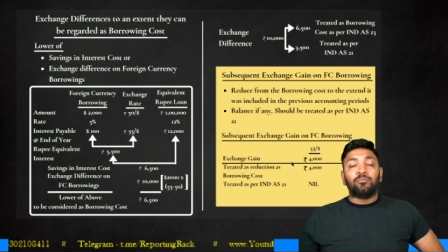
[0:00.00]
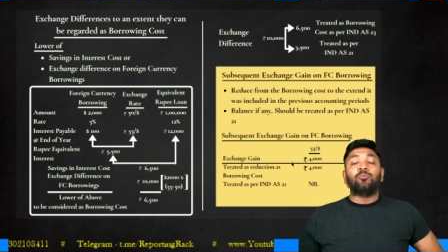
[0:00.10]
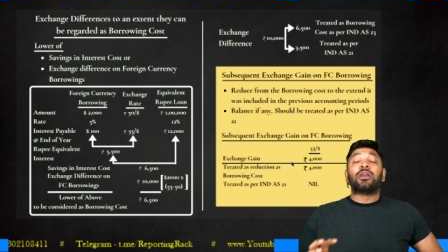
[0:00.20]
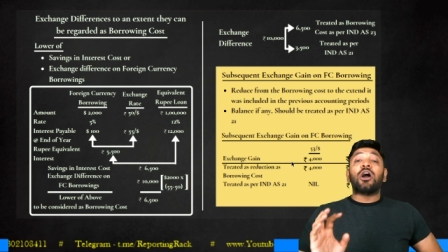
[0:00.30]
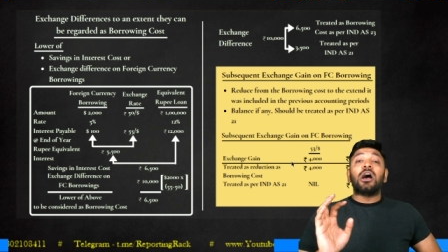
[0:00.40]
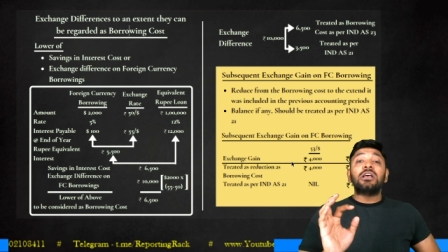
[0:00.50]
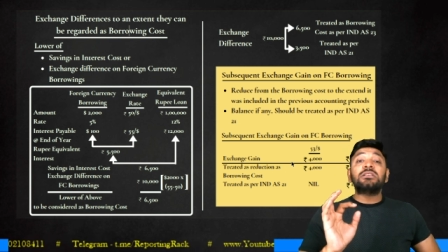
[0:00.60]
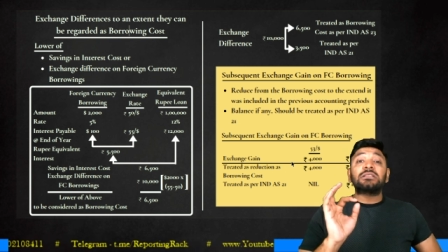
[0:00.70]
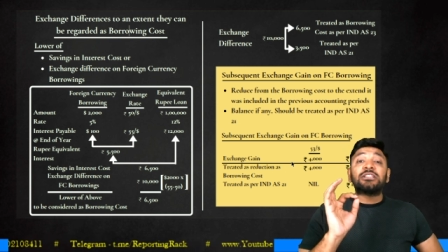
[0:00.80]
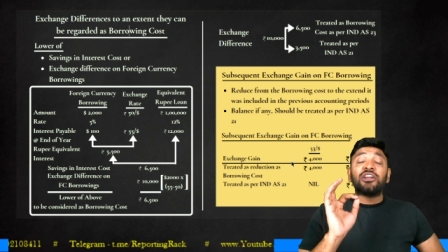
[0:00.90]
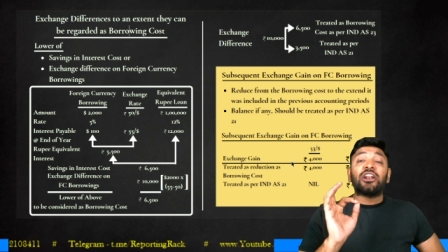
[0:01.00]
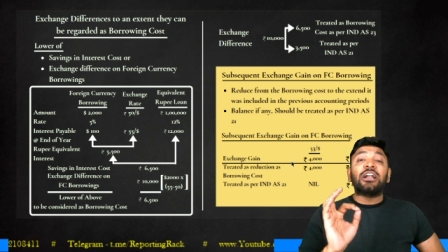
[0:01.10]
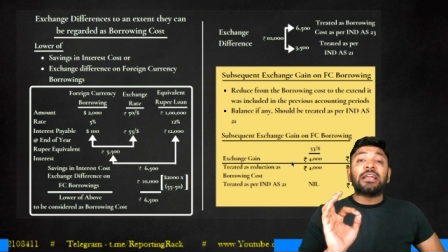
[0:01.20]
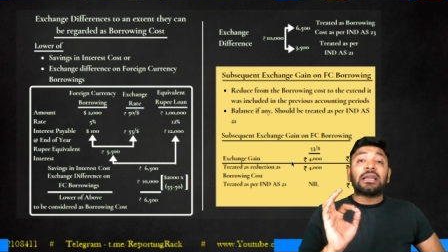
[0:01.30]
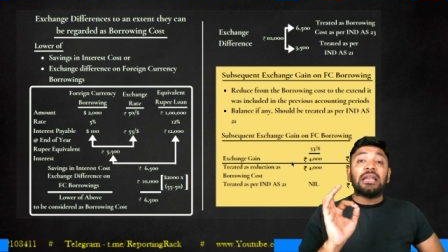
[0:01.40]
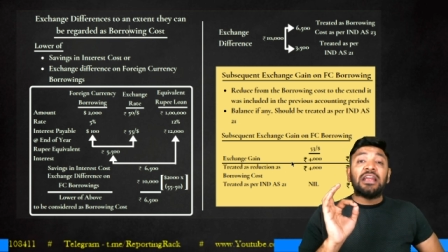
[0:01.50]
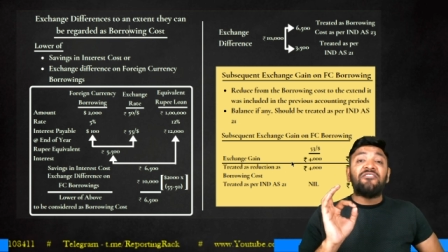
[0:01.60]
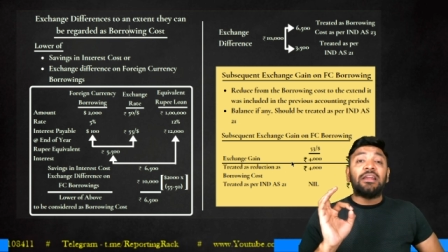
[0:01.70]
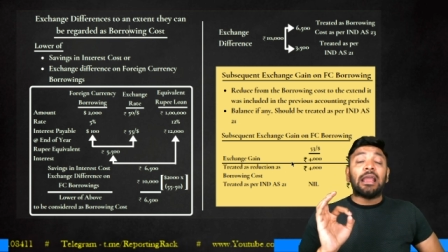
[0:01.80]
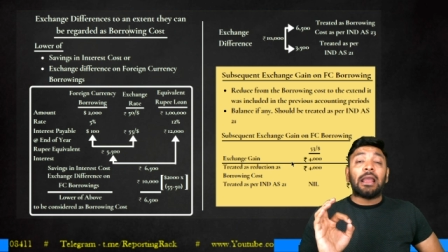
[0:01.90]
Because theoretically,
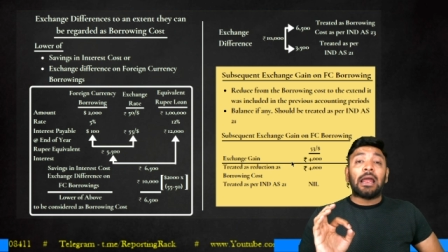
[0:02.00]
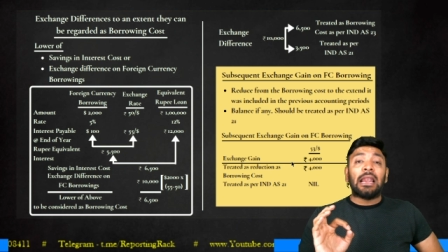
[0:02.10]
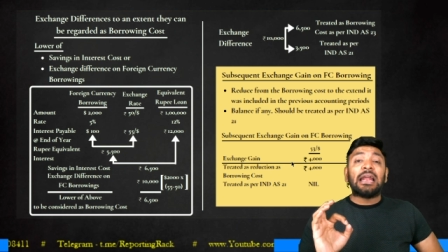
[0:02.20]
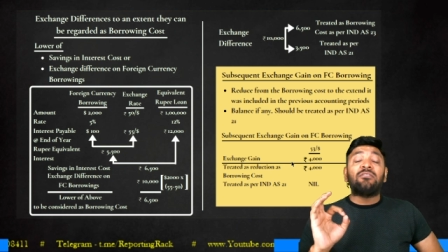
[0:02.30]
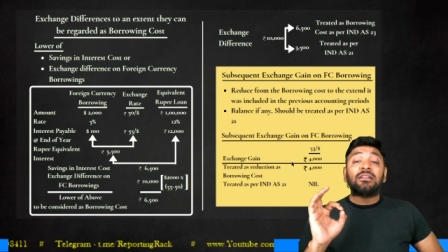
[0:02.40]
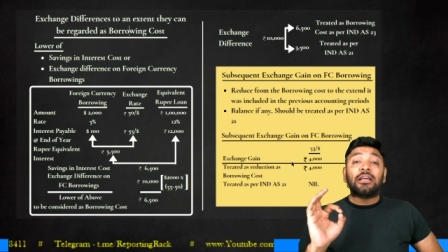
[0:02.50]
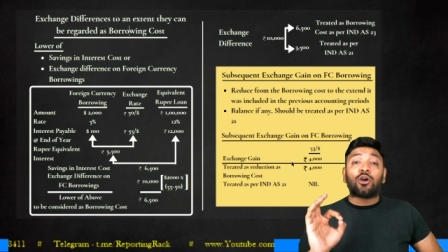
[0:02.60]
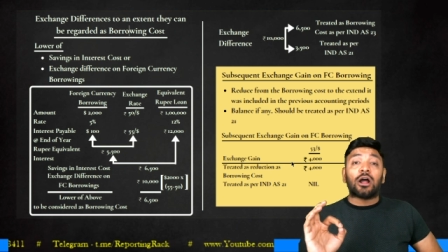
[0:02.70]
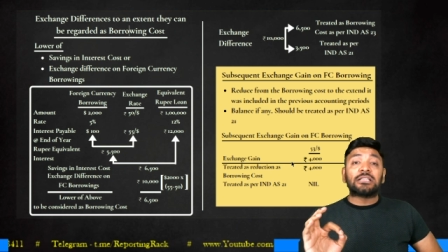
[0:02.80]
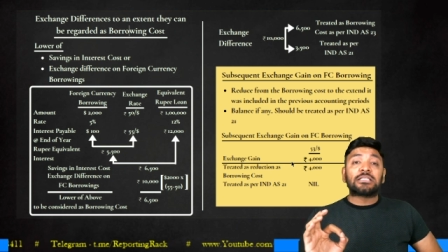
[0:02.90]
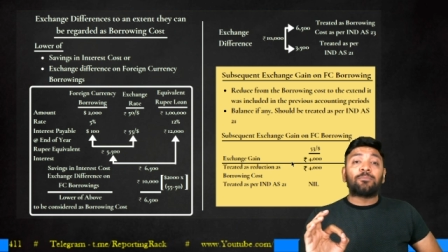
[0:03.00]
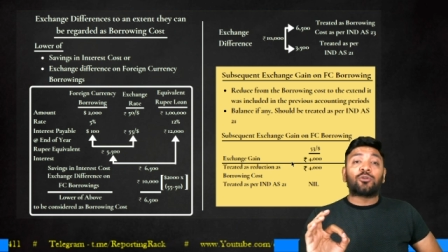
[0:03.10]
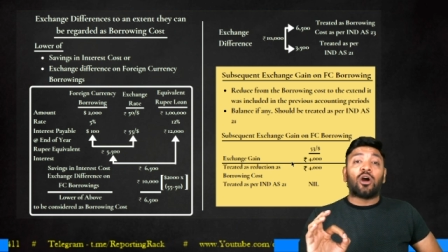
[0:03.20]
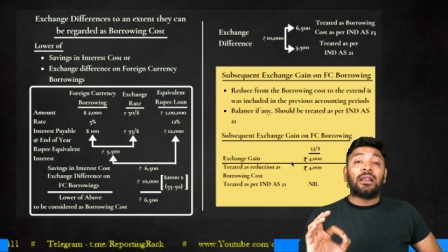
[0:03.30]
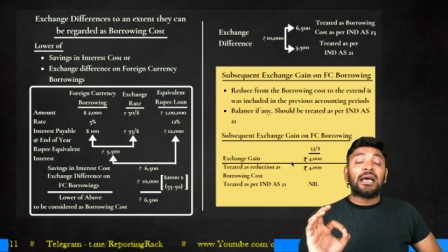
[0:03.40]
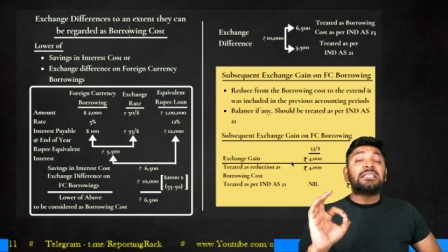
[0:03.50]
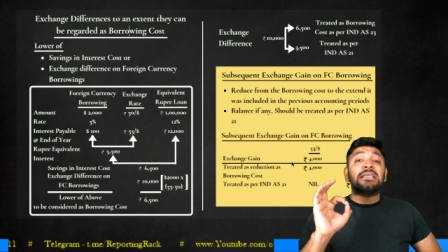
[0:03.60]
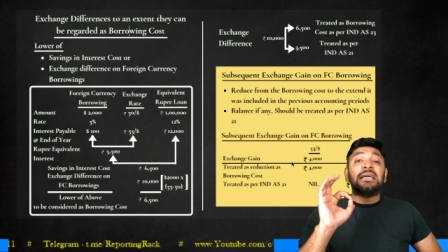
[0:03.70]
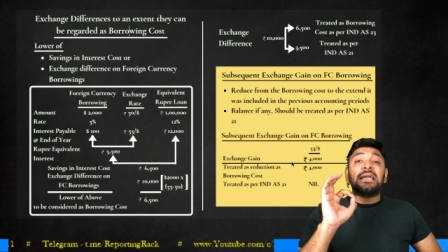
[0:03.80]
we align with the concept called as